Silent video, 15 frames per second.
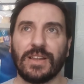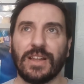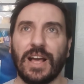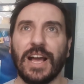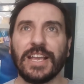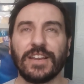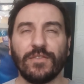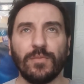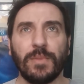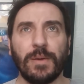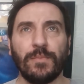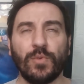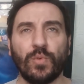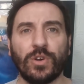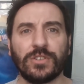I can
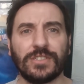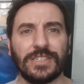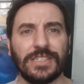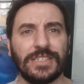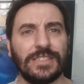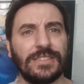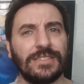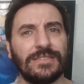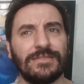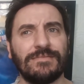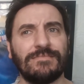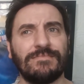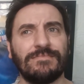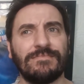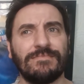remember
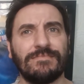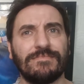watching